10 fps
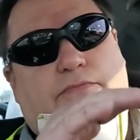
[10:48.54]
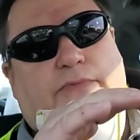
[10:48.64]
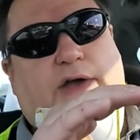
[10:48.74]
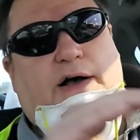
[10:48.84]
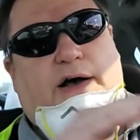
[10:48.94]

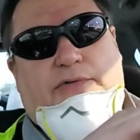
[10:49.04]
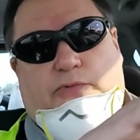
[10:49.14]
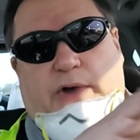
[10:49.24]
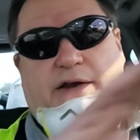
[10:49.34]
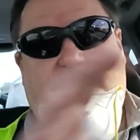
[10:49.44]
the
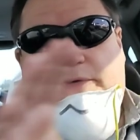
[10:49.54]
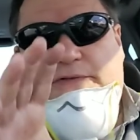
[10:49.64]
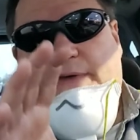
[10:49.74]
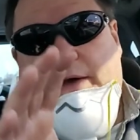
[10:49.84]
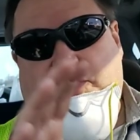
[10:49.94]
rate of
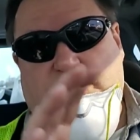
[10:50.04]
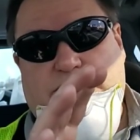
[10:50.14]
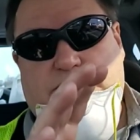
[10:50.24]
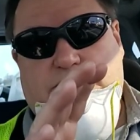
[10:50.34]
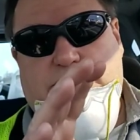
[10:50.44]
infection
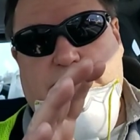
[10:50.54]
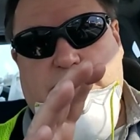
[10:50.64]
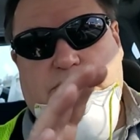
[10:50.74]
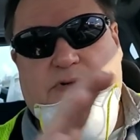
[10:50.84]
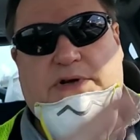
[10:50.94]

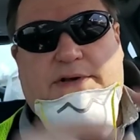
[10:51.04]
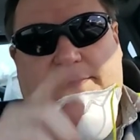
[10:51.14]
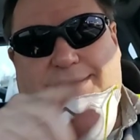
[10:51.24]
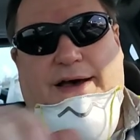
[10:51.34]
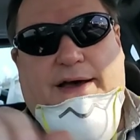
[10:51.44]

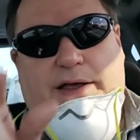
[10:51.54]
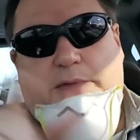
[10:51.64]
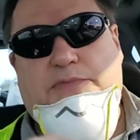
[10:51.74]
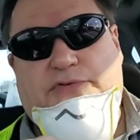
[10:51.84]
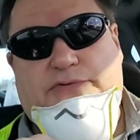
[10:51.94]

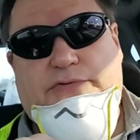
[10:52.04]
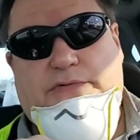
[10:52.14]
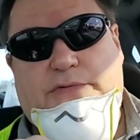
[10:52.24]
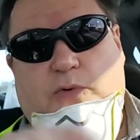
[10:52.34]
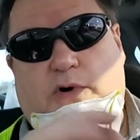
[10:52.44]
times,
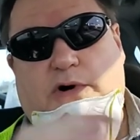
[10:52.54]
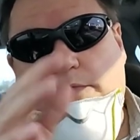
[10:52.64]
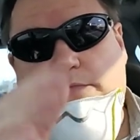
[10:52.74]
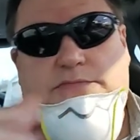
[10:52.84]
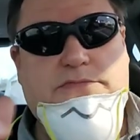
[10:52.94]
or
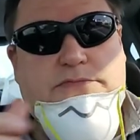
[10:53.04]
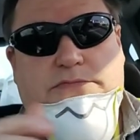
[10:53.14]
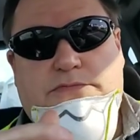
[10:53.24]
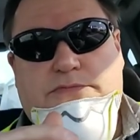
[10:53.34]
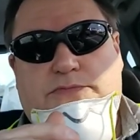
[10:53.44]

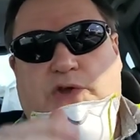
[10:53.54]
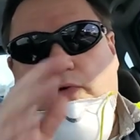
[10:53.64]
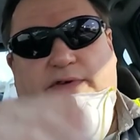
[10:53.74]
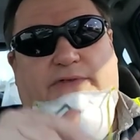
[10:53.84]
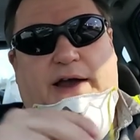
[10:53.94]

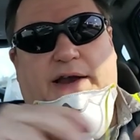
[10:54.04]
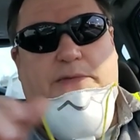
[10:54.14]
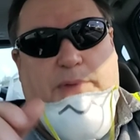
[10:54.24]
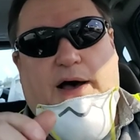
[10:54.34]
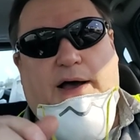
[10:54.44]
divided
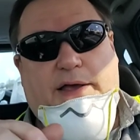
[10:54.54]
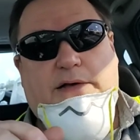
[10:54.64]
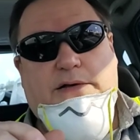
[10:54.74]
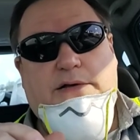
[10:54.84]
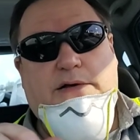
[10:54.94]
by
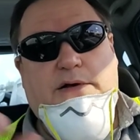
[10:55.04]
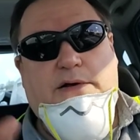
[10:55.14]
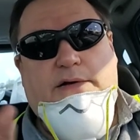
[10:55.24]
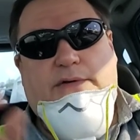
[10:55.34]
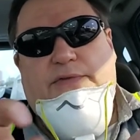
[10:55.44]

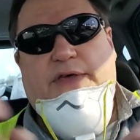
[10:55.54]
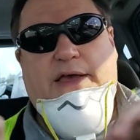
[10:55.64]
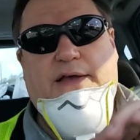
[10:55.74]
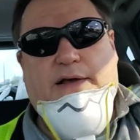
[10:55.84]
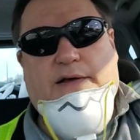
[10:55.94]

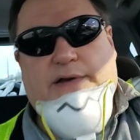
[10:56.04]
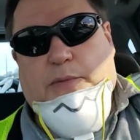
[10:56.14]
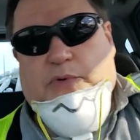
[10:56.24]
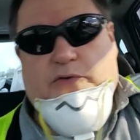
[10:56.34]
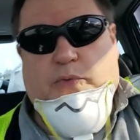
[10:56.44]
the
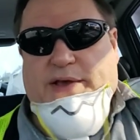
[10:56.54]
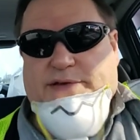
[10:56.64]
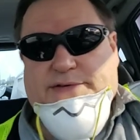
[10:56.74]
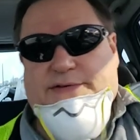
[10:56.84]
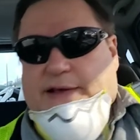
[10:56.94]
number of weeks
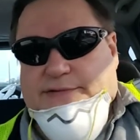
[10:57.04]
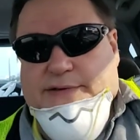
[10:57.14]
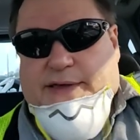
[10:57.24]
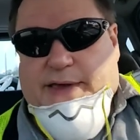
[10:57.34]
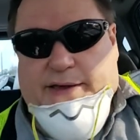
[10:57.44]
it takes to
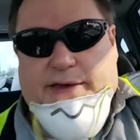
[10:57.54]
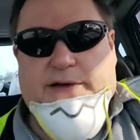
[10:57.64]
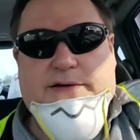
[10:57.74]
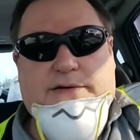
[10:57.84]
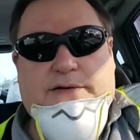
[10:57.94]
kick it,
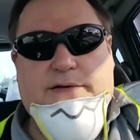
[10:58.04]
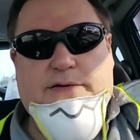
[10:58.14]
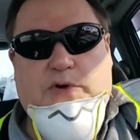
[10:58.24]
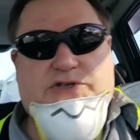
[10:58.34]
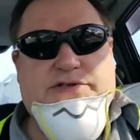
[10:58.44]

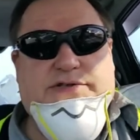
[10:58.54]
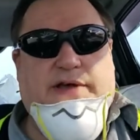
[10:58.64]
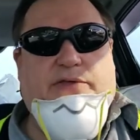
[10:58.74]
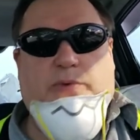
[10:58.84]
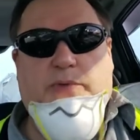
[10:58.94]
which is
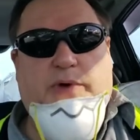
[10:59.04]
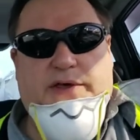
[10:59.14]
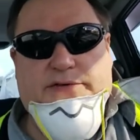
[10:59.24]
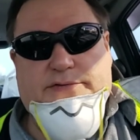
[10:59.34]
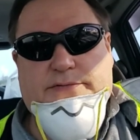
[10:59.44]
like 3
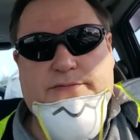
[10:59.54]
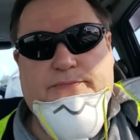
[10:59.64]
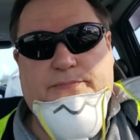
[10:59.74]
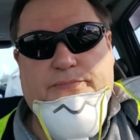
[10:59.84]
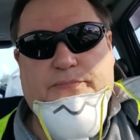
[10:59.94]
weeks,
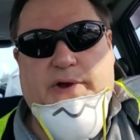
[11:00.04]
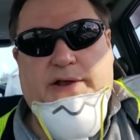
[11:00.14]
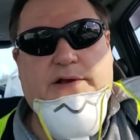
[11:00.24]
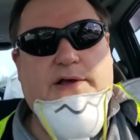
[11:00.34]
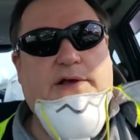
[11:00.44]
right?
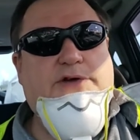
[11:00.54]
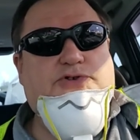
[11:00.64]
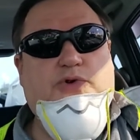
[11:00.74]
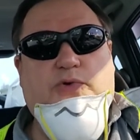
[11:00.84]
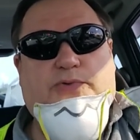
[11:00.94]

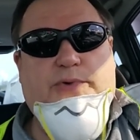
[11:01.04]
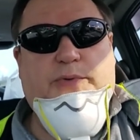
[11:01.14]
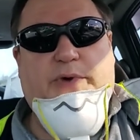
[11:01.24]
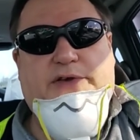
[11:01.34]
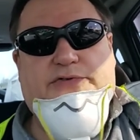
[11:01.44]
2 and 3
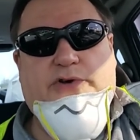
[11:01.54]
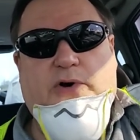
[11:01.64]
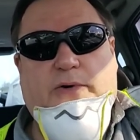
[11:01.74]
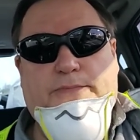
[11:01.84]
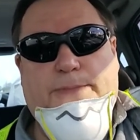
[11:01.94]
weeks.
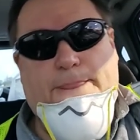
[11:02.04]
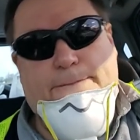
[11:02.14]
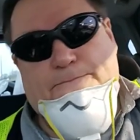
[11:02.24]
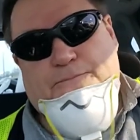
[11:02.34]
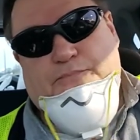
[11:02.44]
So
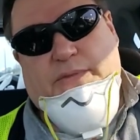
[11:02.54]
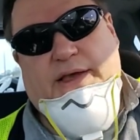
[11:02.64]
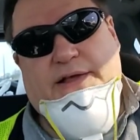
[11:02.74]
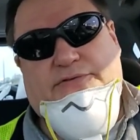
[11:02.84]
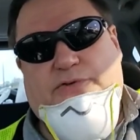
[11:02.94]

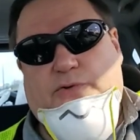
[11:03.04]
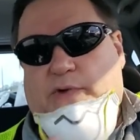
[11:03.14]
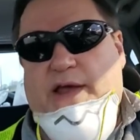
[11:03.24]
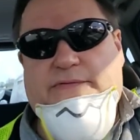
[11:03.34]
it's the rate of